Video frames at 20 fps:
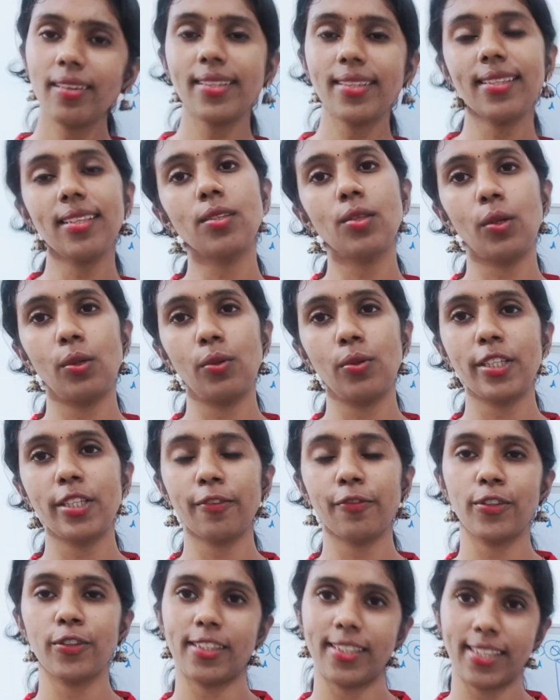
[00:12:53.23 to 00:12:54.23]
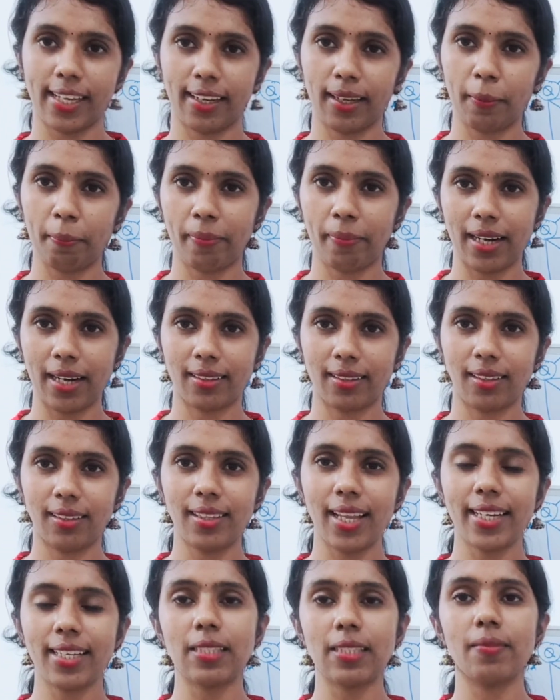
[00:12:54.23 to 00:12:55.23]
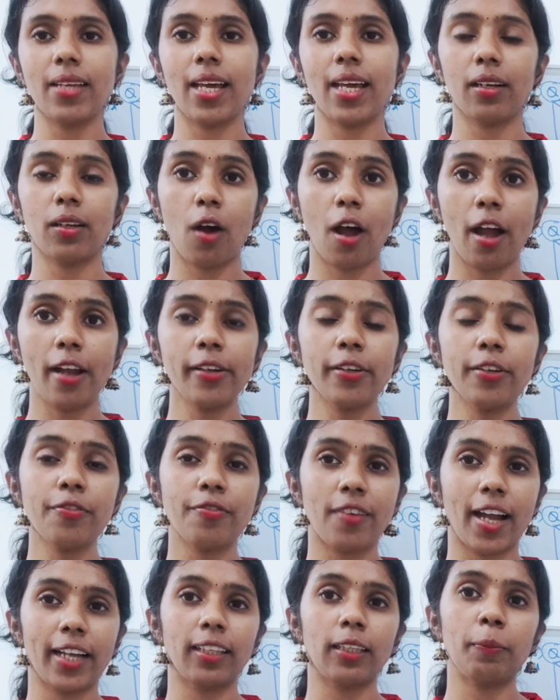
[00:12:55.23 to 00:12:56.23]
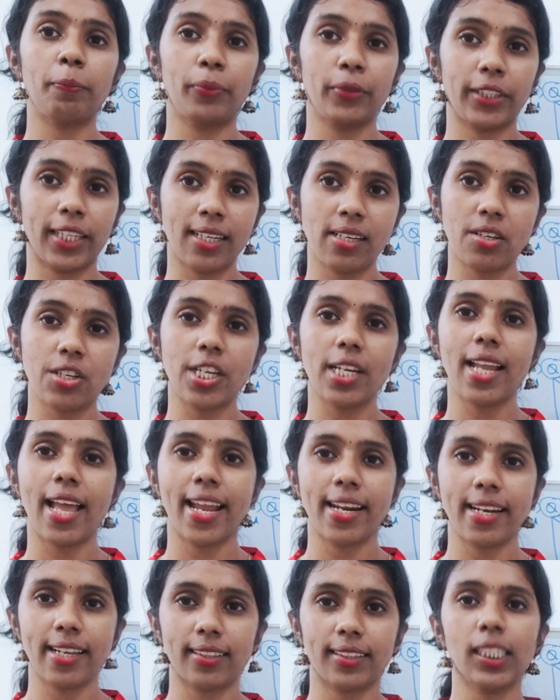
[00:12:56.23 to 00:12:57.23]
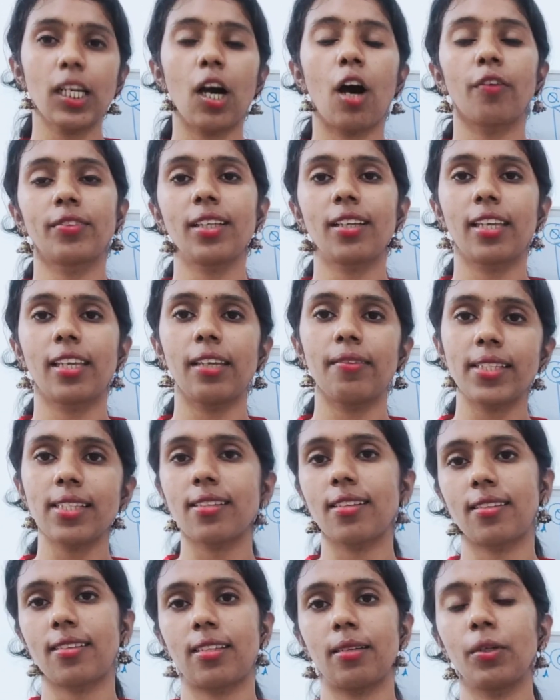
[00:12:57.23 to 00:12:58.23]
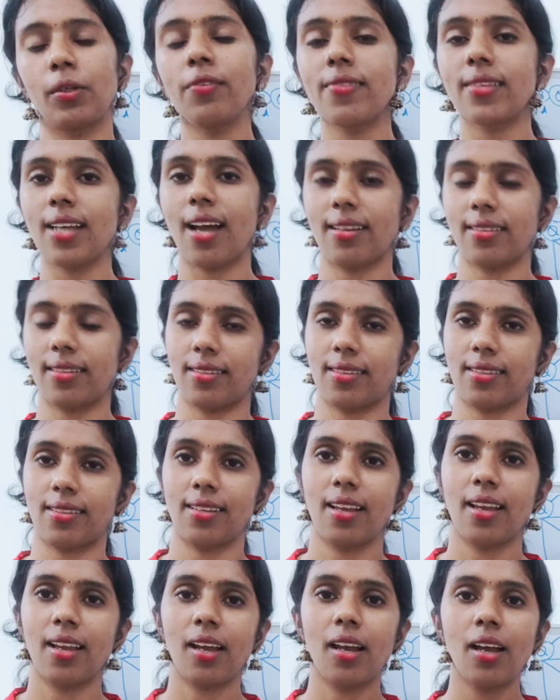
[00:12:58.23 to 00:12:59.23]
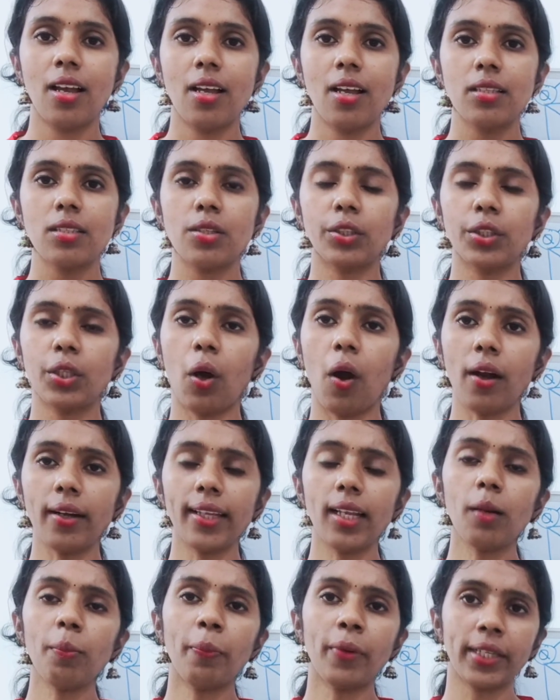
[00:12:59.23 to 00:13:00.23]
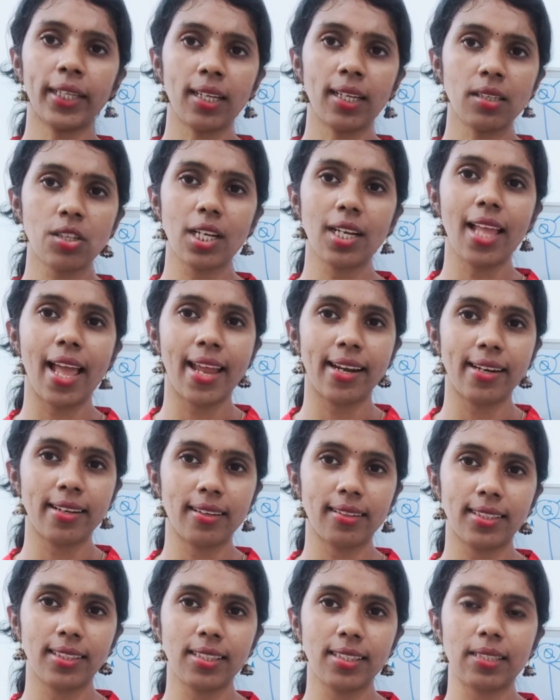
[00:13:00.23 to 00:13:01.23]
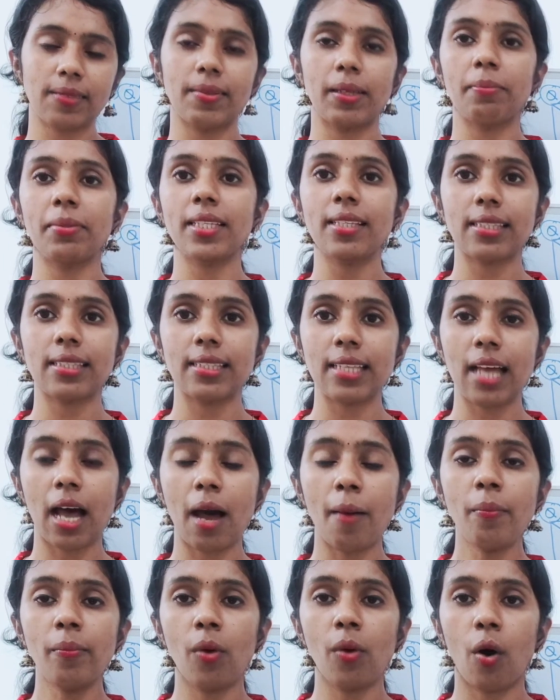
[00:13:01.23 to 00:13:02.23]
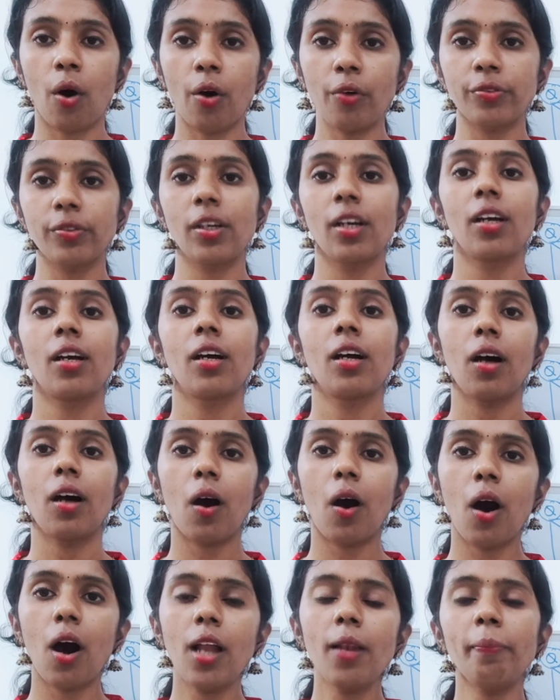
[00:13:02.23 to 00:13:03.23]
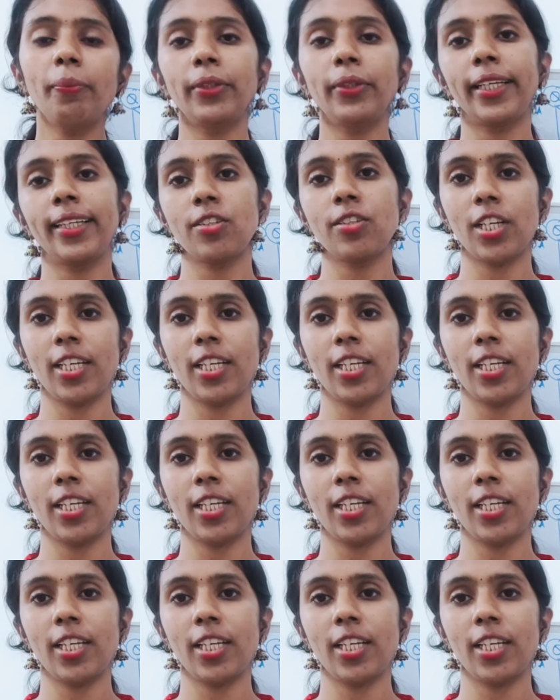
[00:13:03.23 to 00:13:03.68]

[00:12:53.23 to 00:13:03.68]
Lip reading: is a solution for second part. That is, we are going to find the potential energy of the given system of charges. So total potential energies will be the sum of all potential